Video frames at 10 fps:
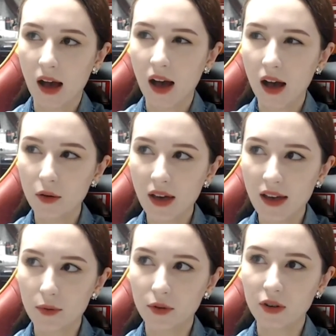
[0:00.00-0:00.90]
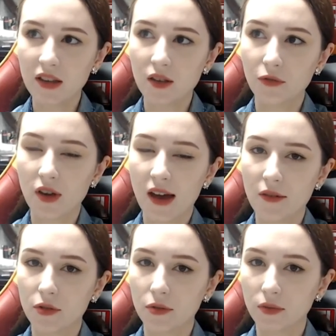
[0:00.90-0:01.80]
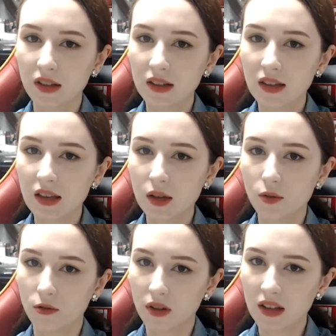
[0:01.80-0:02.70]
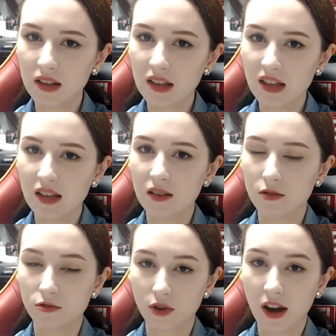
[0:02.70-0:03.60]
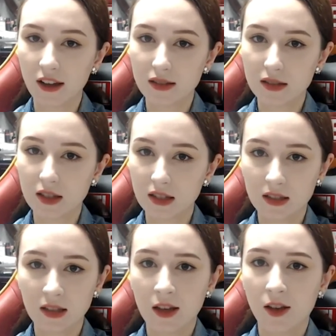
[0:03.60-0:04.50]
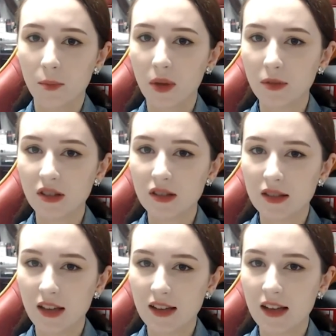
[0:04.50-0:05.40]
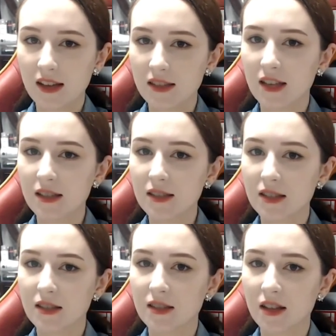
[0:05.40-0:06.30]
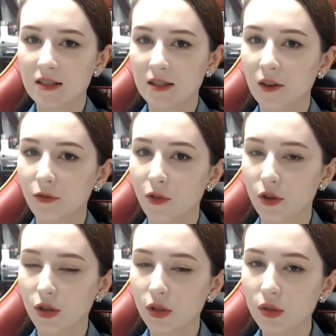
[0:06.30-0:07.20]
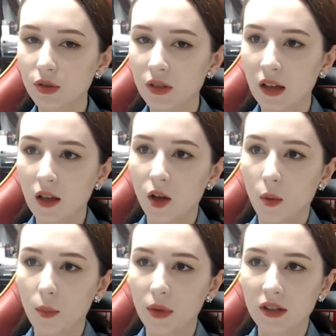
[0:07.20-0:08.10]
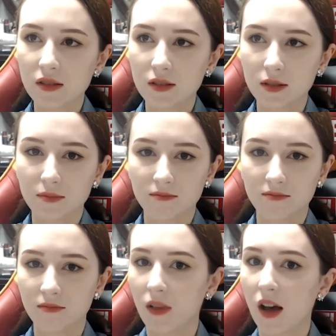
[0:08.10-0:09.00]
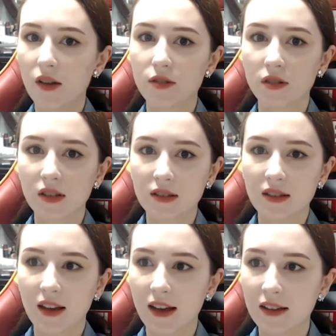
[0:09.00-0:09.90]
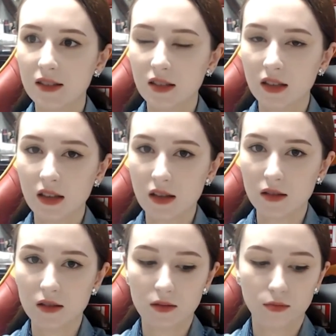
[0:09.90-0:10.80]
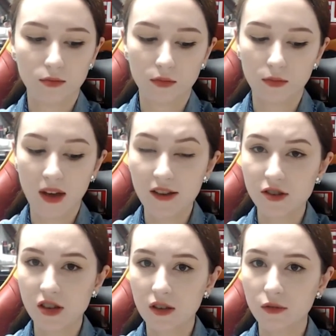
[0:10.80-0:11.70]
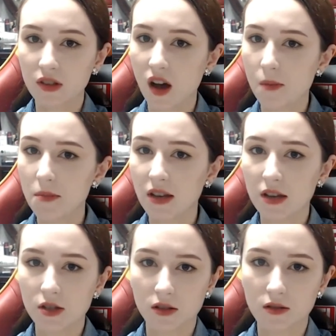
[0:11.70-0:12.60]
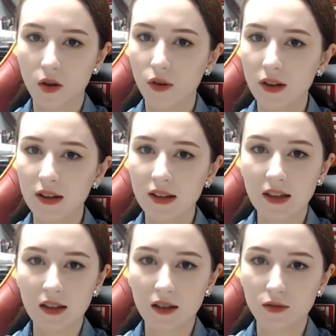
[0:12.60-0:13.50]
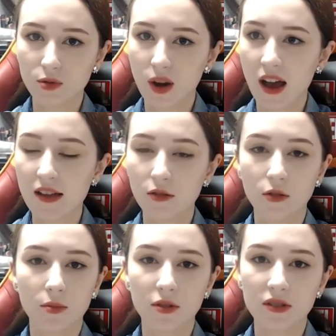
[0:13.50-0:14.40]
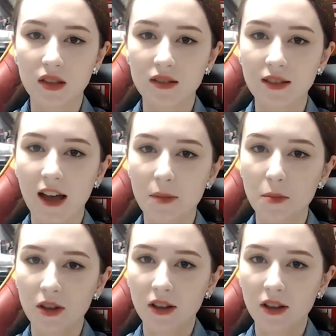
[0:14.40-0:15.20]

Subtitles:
However, if you have a really dry skin, maybe this essence is not enough for you, but other than that, it's matching with combination oily, dry, normal skin type.